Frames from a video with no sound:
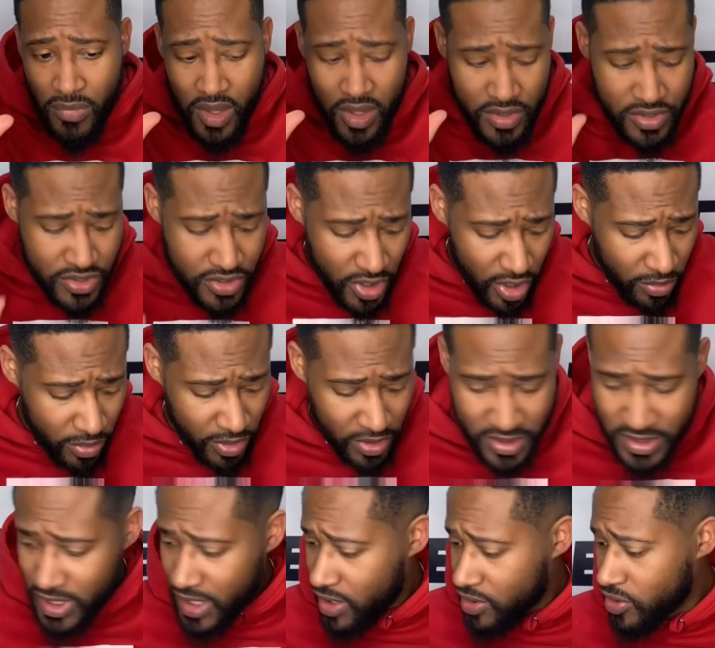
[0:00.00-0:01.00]
So we're going to
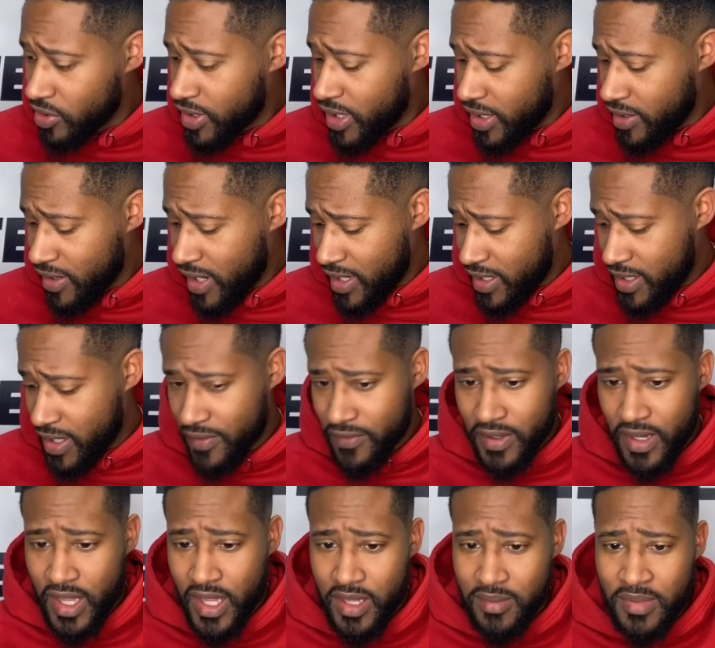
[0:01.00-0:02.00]
take a look here at another
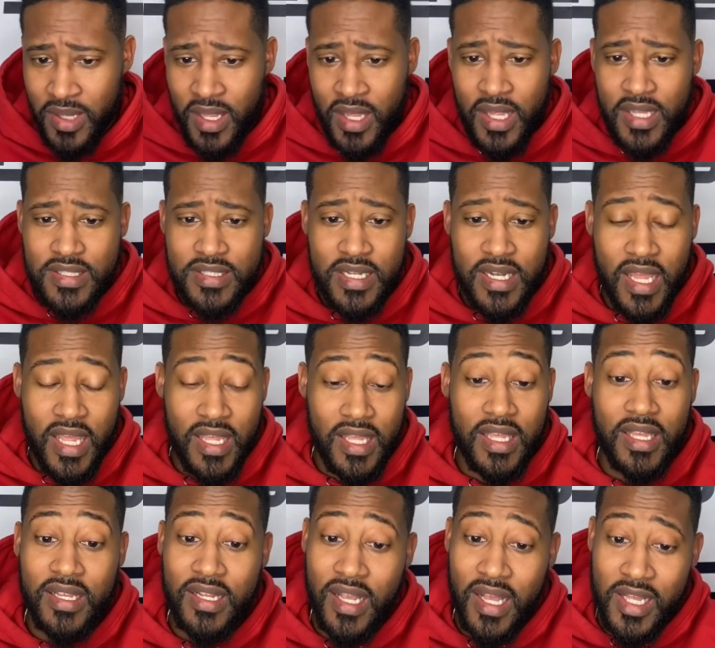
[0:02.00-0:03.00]
game today
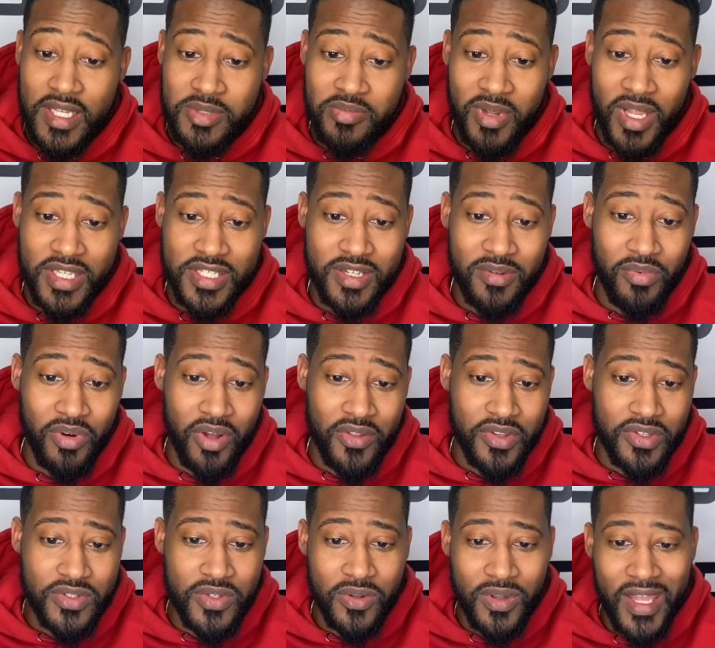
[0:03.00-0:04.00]
in college basketball. The
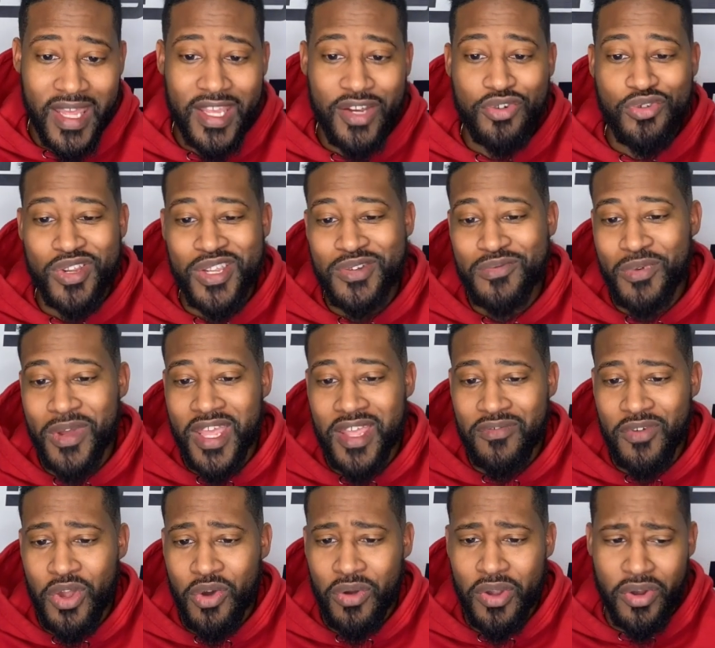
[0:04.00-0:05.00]
Tulane Green Wave
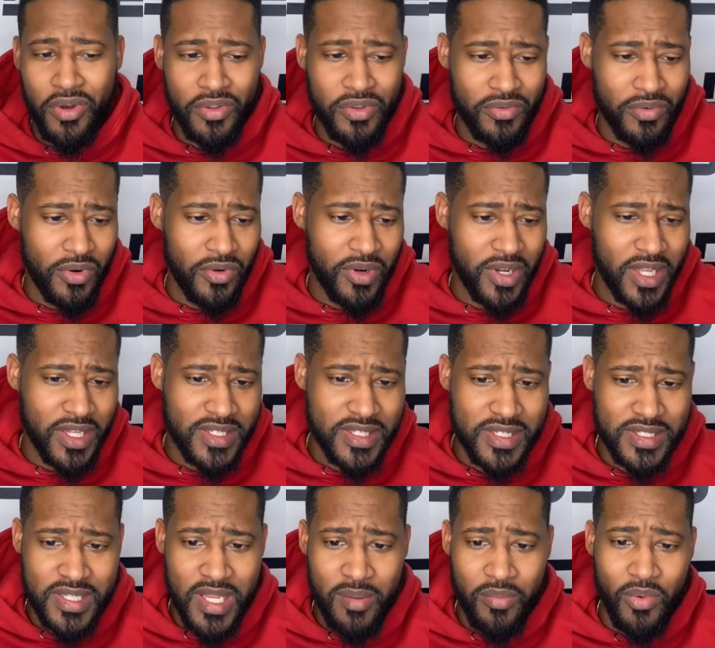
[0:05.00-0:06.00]
going on the road against the
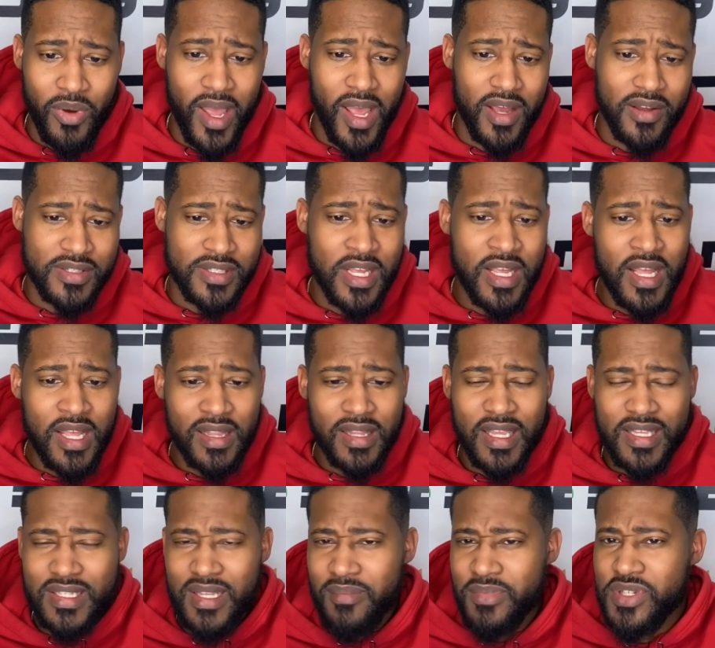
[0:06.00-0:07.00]
Temple Owls.
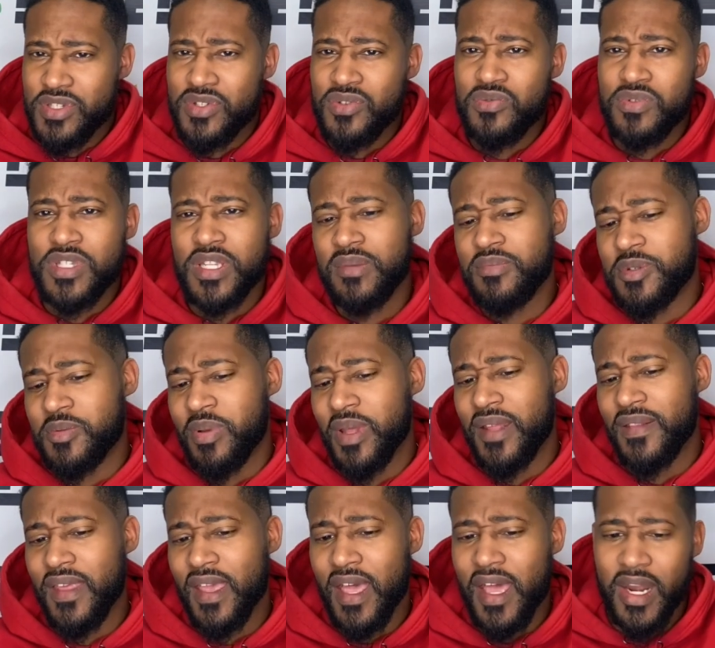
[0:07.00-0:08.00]
Last time these two teams played,
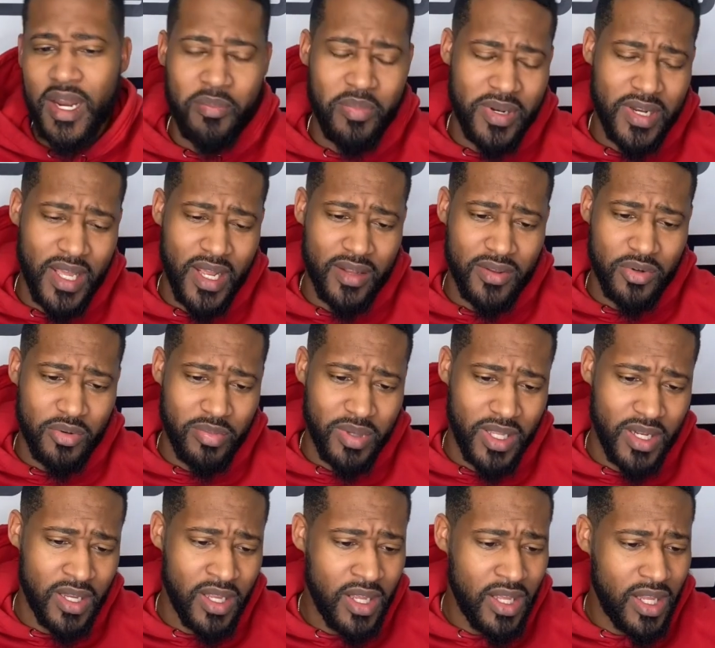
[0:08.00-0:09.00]
they got up and down a little
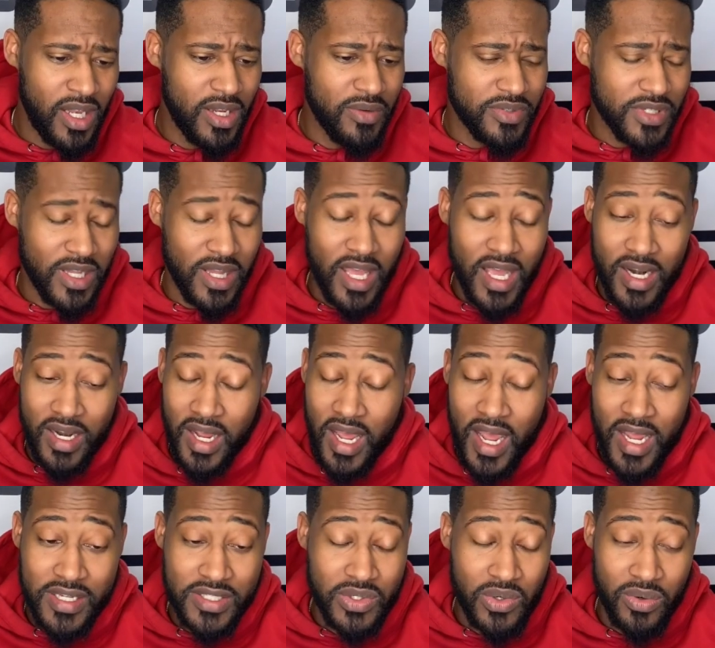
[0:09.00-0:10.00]
bit. It was a lot of
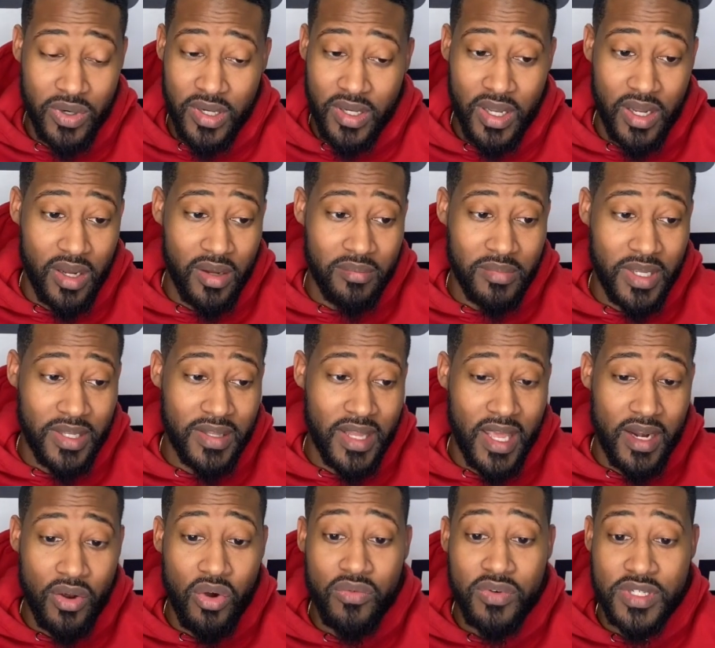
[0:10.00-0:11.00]
high scoring um, in that
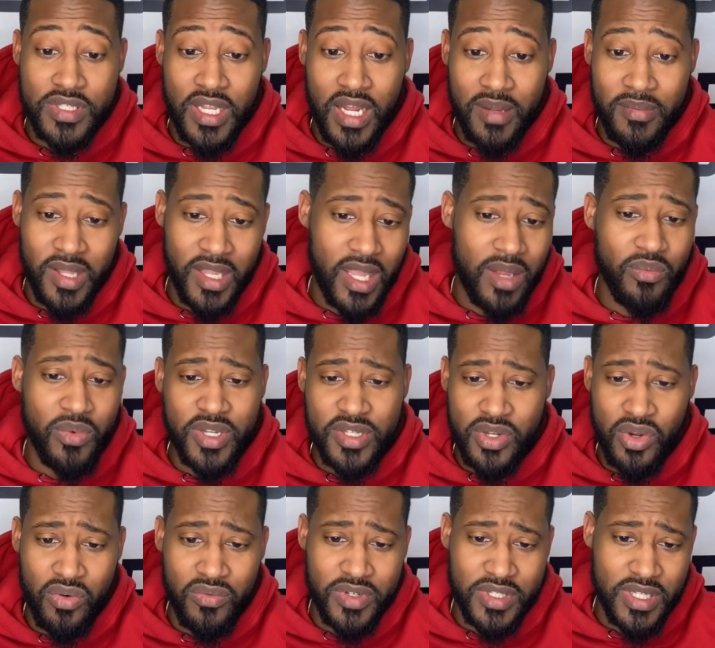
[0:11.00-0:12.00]
overtime. The game went to
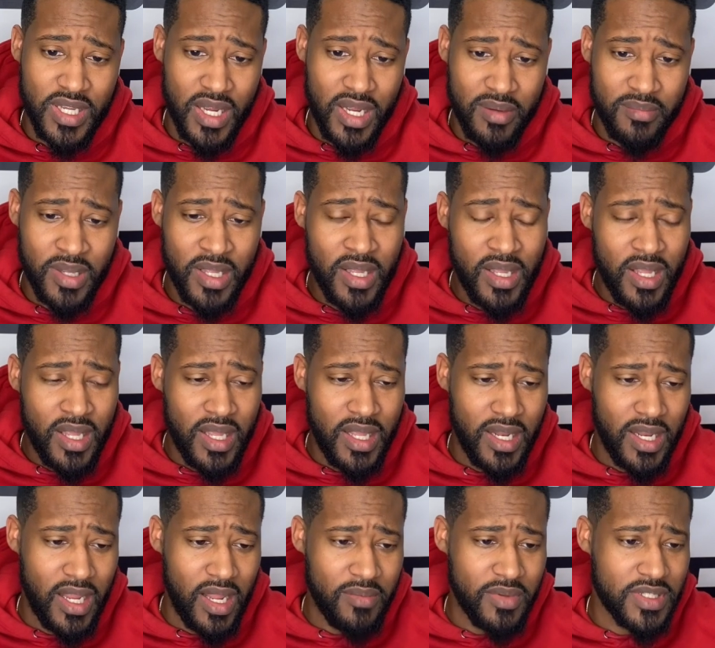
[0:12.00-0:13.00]
overtime, and
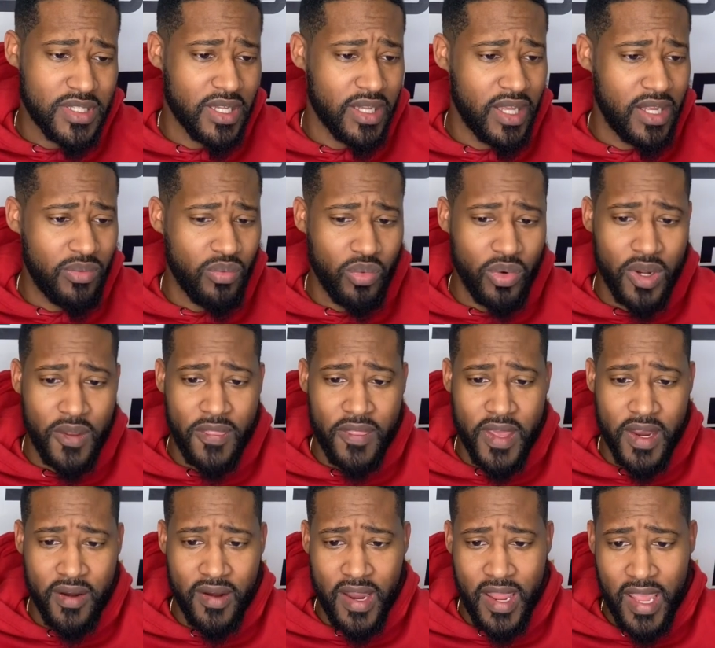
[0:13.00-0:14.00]
again, the Tulane won
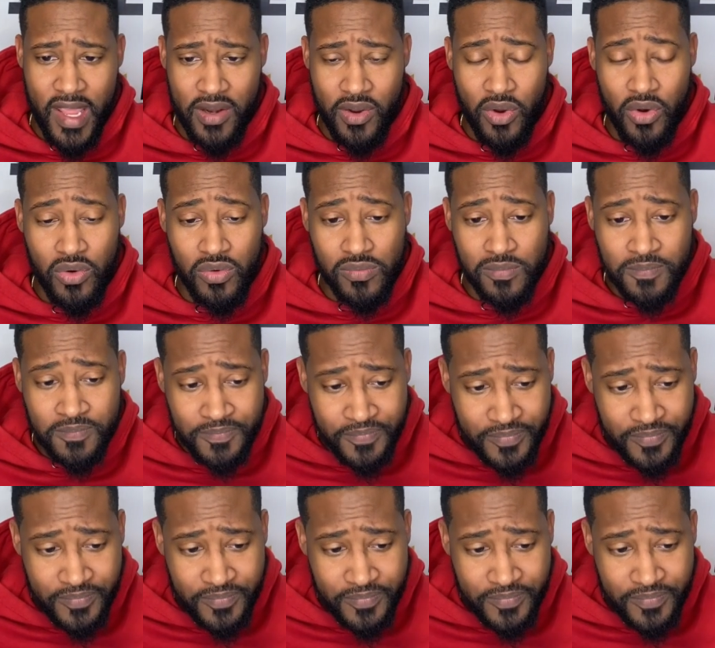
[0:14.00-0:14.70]
there at home.